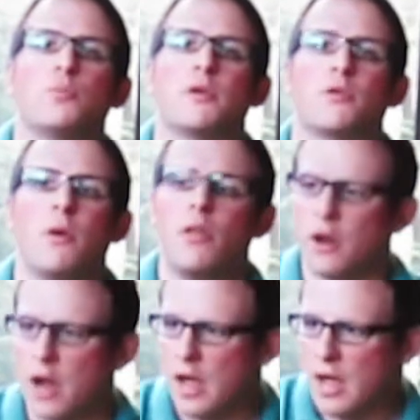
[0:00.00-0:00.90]
Peter Muller,
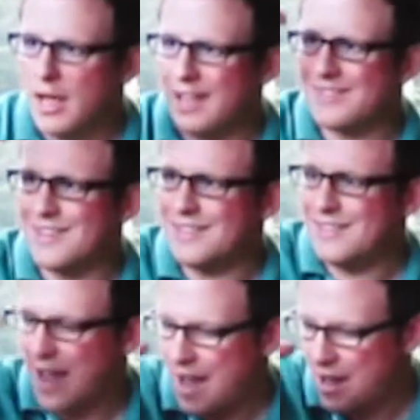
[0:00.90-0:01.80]
and
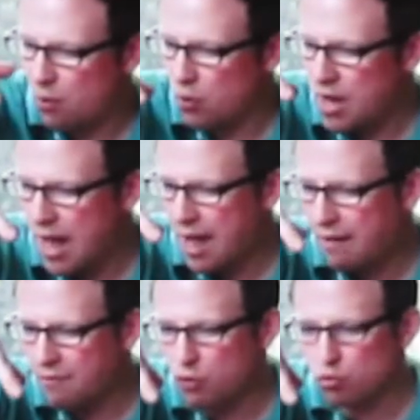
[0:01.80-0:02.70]
today we
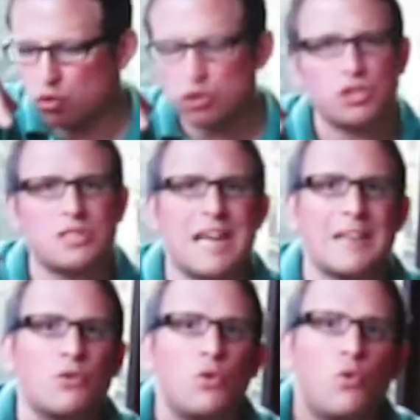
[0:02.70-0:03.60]
have
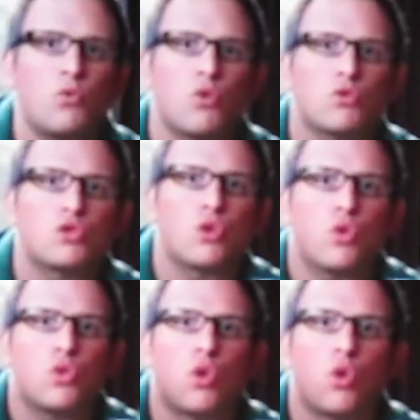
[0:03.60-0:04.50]
Roscato
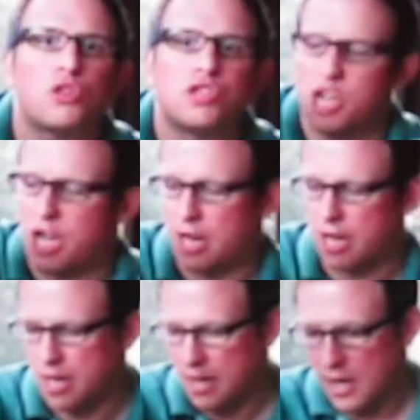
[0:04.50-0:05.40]
Rosso Dolce.
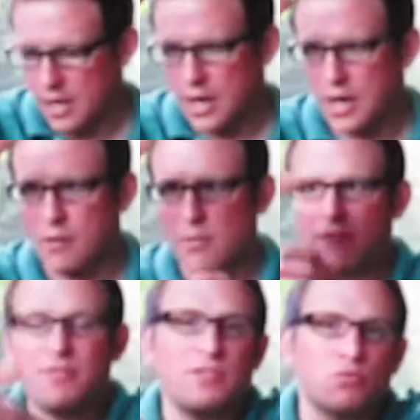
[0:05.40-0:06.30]
Um,
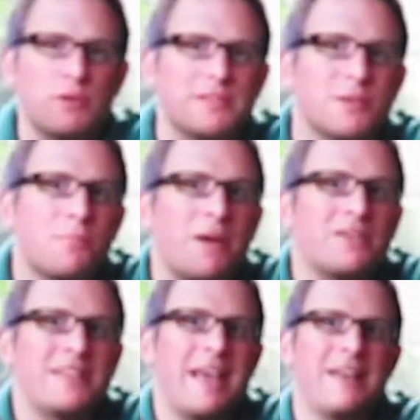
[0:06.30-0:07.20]
if this rings a
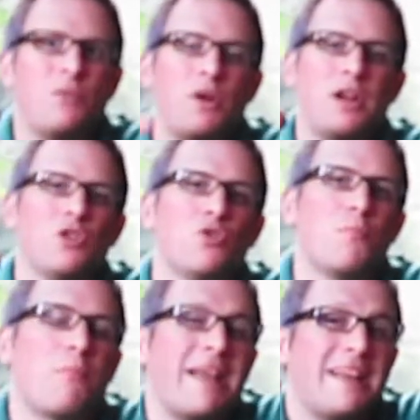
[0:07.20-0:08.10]
bell to anyone, you
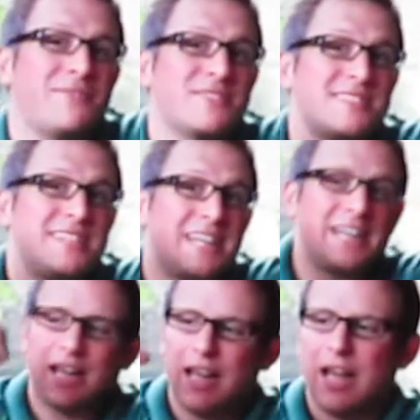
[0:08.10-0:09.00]
might what? have seen
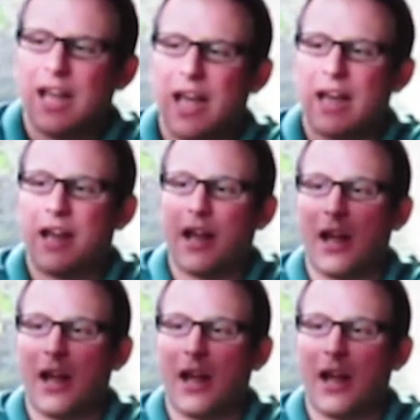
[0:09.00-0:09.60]
it at.